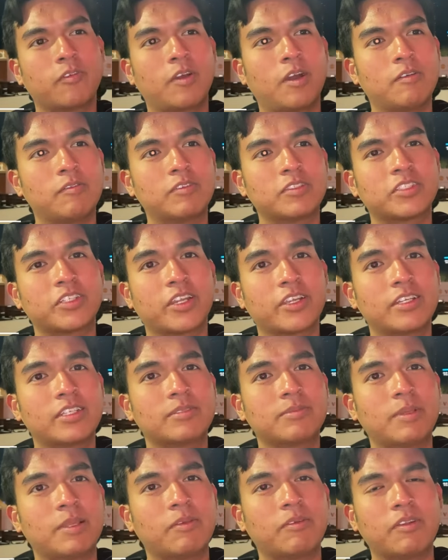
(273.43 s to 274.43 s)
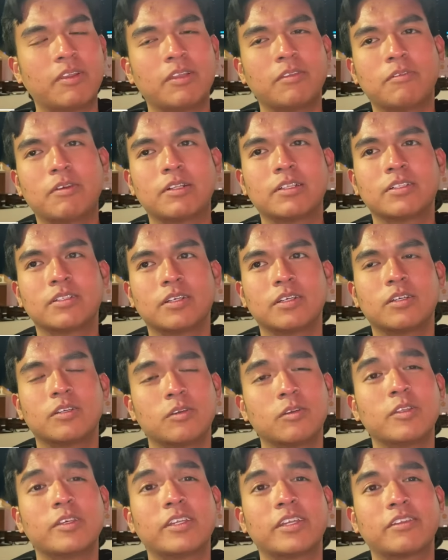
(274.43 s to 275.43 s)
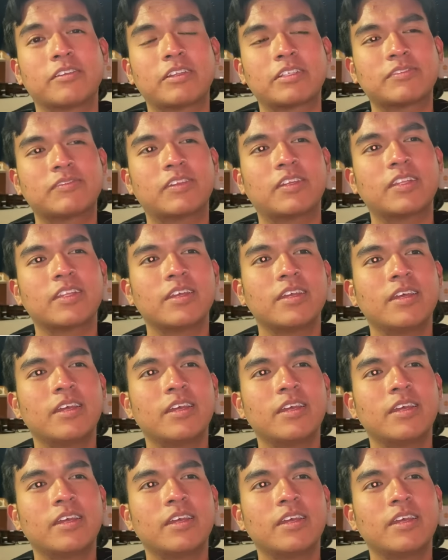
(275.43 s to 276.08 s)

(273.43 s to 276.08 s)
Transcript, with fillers: our strikers played really well, Højlund and Rashford.